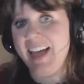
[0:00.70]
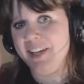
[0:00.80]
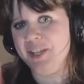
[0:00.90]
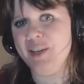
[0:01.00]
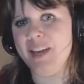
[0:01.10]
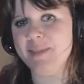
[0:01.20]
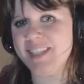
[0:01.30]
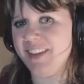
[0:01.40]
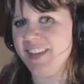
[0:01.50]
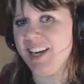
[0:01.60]
Hi all you
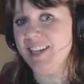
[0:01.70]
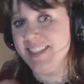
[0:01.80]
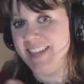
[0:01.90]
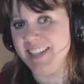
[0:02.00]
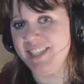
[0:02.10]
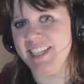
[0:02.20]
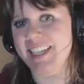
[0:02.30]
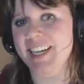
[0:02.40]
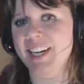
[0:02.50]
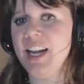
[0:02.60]
gamers out there,
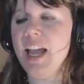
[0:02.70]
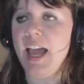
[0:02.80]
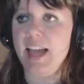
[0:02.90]
Zenshii here,